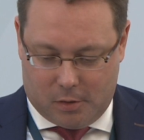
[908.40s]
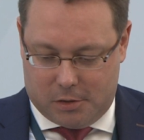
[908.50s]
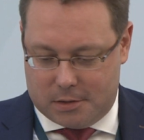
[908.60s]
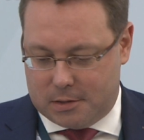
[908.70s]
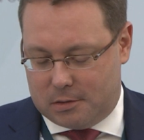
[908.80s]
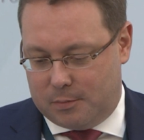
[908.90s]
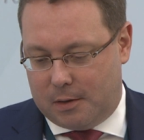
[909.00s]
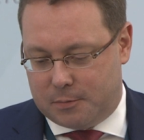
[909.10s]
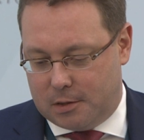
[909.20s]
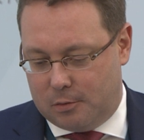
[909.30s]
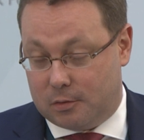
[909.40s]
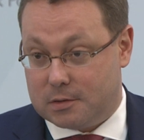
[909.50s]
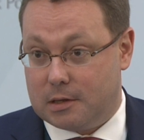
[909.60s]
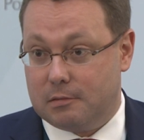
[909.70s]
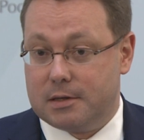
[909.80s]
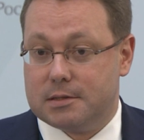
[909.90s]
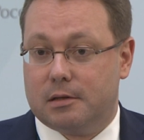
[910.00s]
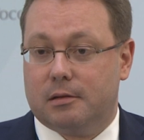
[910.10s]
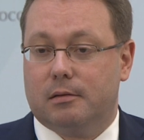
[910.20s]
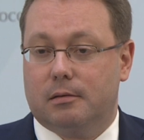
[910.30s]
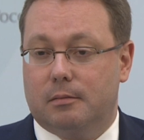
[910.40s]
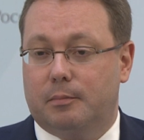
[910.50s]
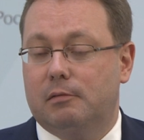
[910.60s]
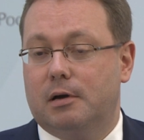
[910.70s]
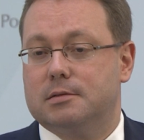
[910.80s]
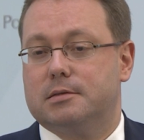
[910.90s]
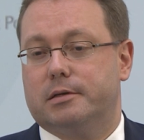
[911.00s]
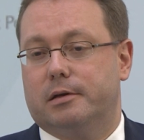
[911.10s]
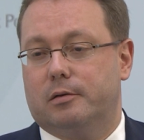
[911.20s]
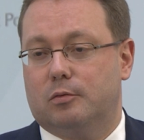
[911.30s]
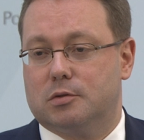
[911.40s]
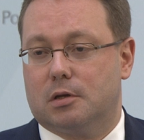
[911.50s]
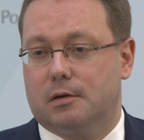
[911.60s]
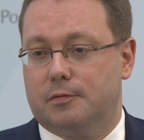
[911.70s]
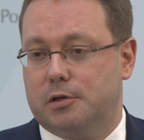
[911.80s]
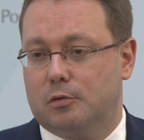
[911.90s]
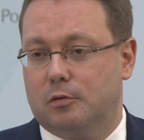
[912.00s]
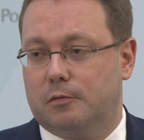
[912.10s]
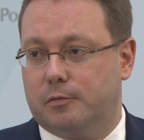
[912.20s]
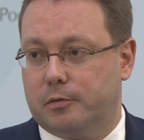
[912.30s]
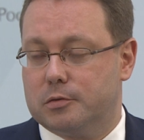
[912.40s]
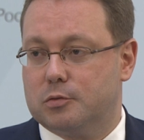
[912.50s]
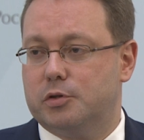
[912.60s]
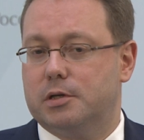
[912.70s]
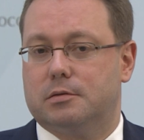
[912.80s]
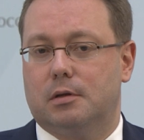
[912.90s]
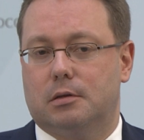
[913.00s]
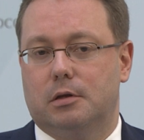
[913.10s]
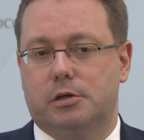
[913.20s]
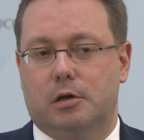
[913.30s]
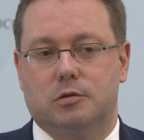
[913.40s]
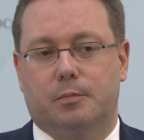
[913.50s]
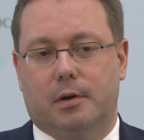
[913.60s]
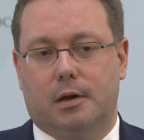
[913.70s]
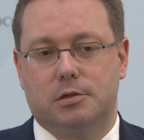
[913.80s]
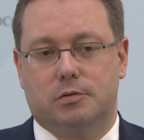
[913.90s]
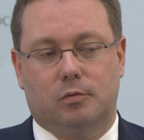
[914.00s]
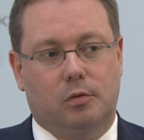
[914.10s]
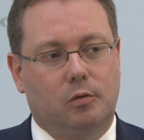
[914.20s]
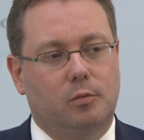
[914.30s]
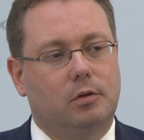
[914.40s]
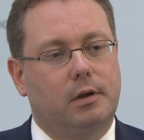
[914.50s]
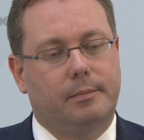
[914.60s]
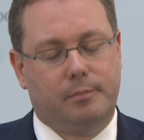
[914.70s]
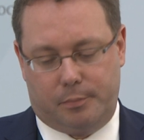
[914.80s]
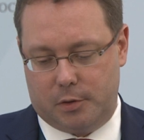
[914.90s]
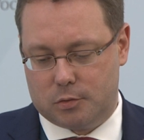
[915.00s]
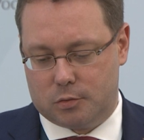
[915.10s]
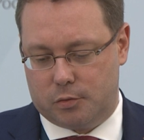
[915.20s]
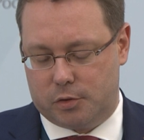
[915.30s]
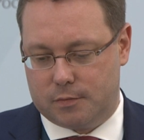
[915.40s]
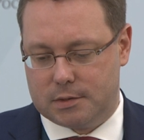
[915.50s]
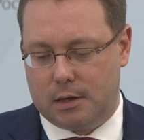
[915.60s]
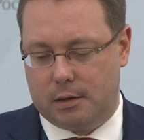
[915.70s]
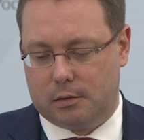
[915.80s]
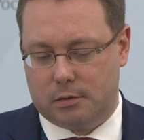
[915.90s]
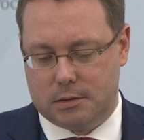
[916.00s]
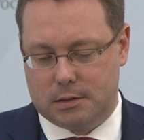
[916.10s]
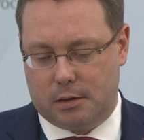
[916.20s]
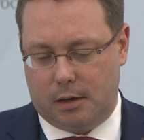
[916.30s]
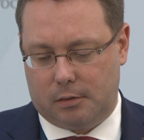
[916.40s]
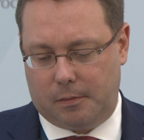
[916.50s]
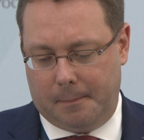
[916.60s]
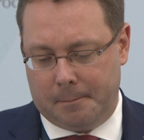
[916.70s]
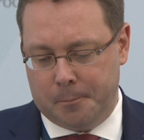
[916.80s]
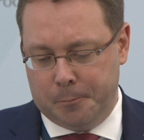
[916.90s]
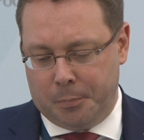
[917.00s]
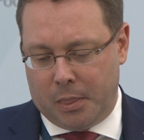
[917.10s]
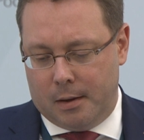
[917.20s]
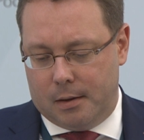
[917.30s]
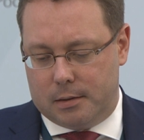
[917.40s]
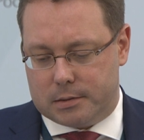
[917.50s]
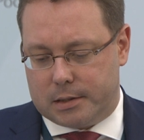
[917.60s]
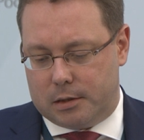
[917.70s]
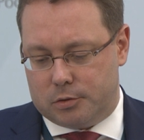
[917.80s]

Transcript: because there are different companies, and the balance, from the insurance companies, they're very different.